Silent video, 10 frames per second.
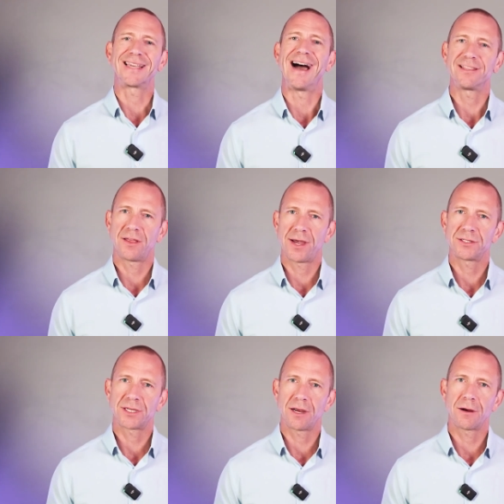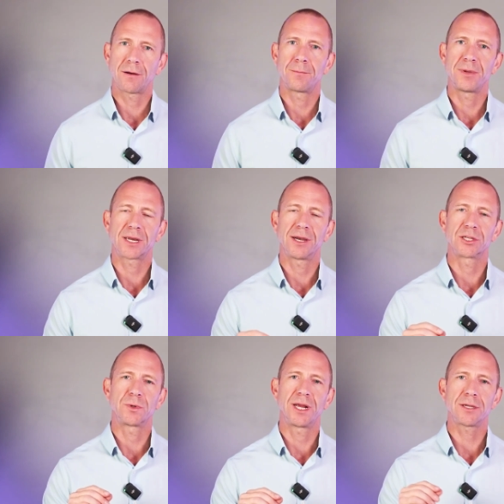the guidelines here
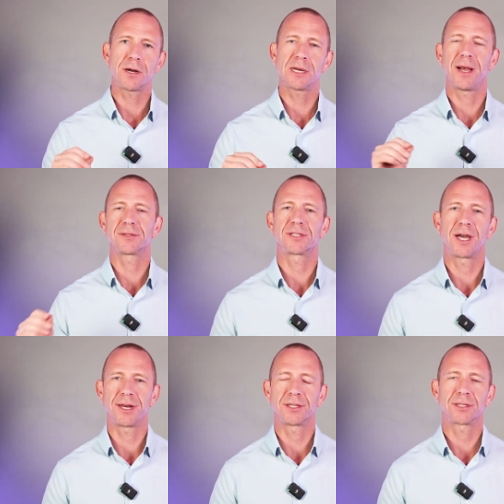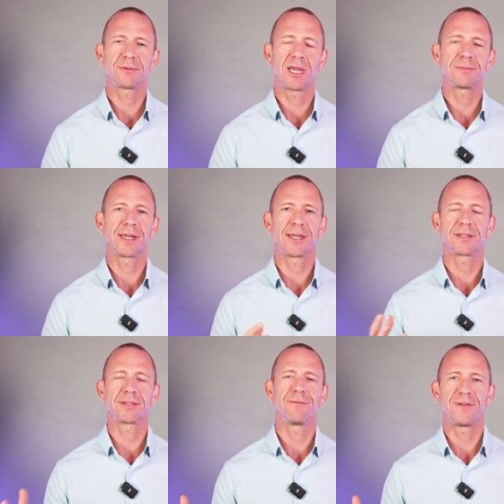because when I talk about studies, sometimes I
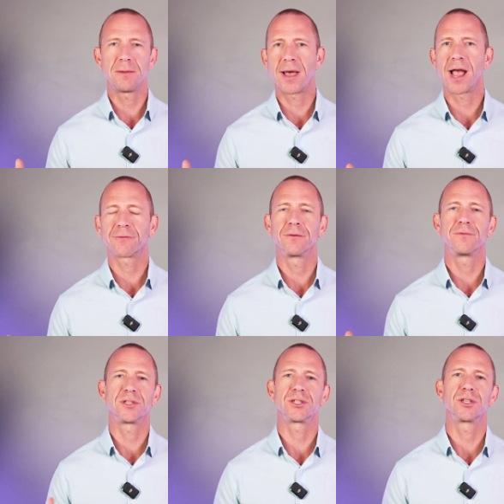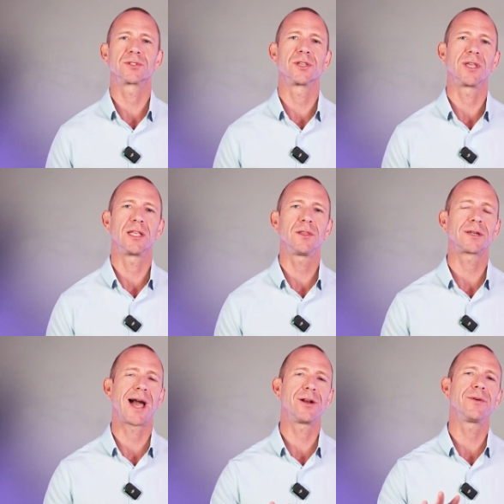get some feedback from physicians to say,
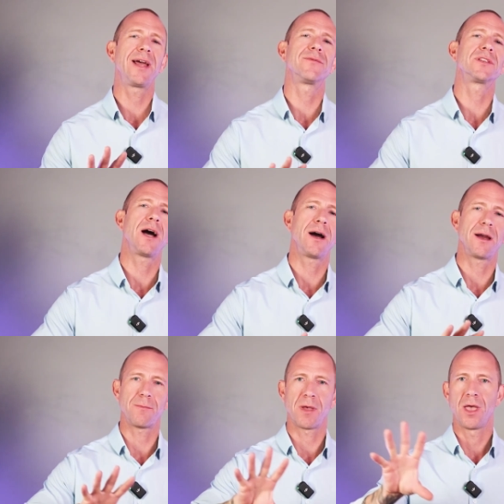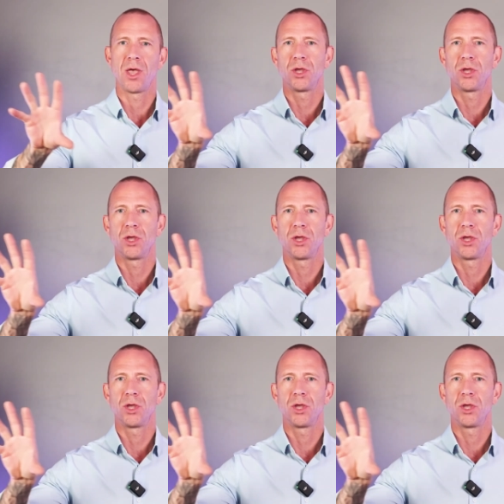look, I don't have time